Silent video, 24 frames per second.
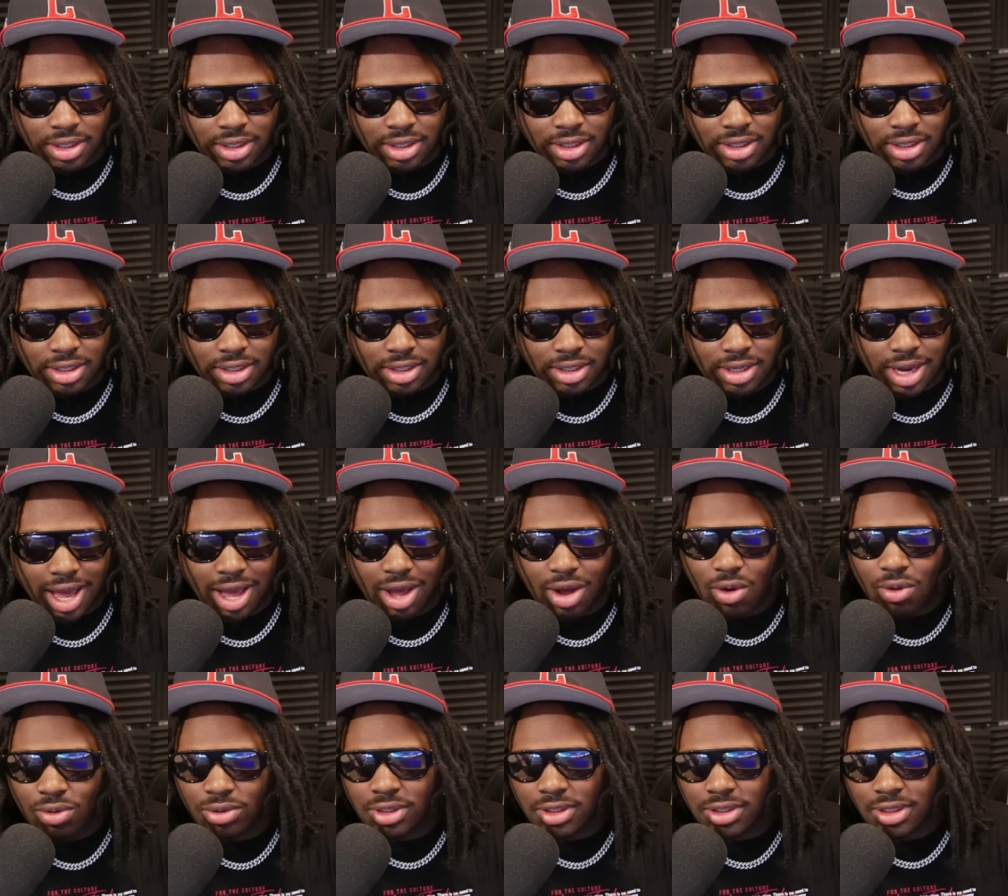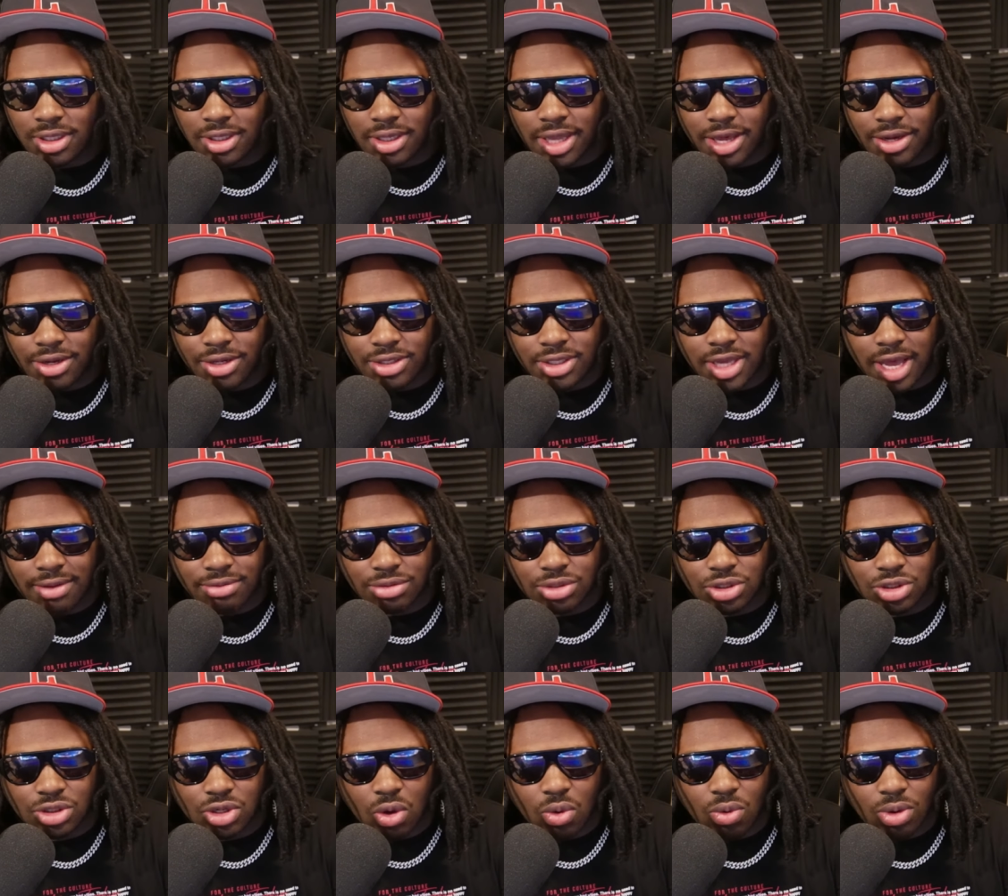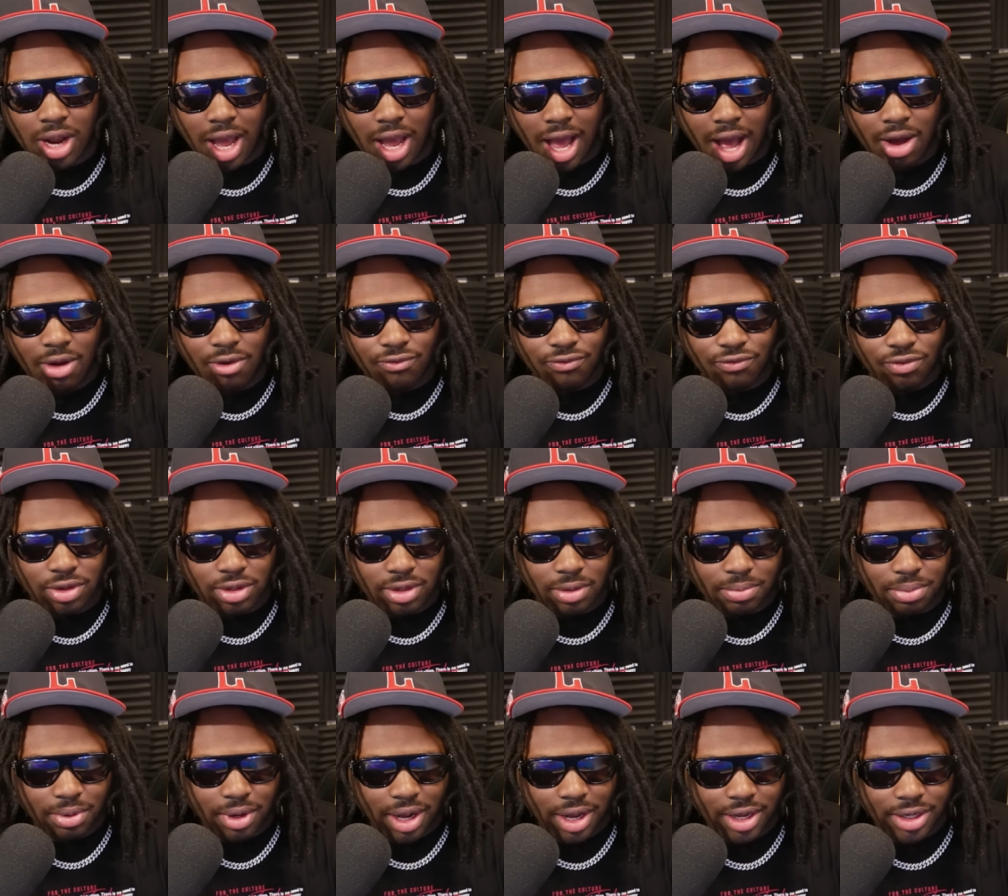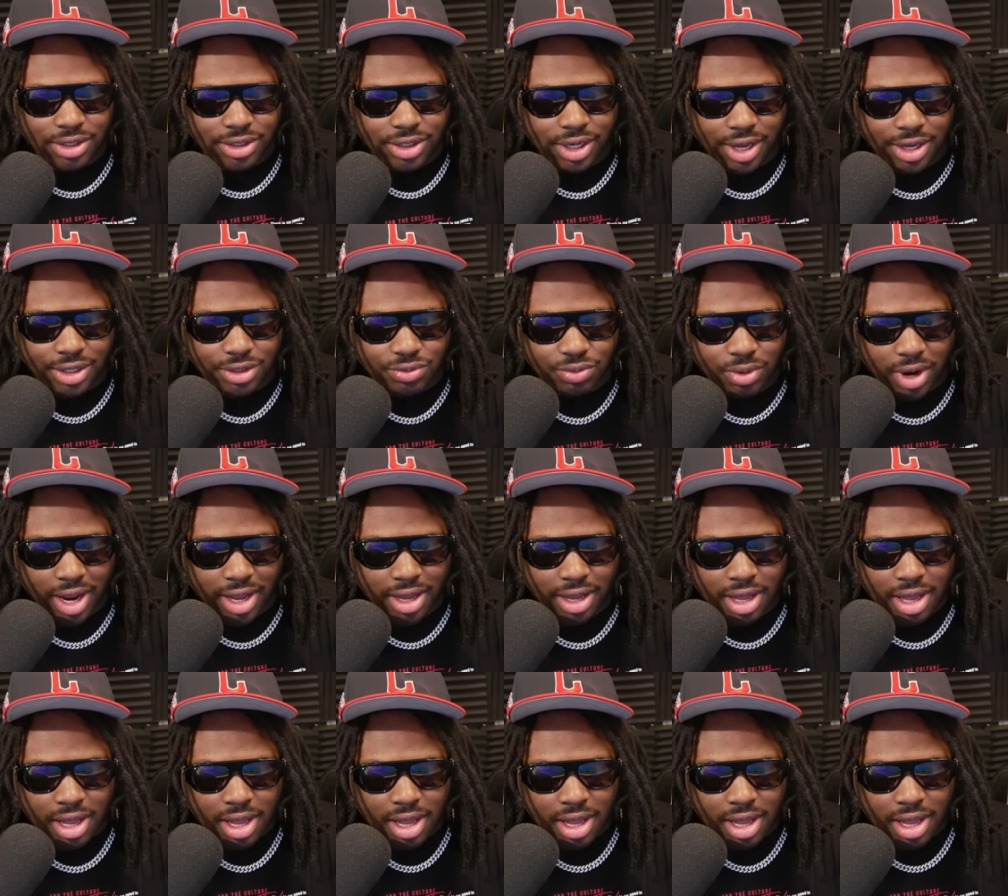Not only the Lakers have sold out for LeBron James, right?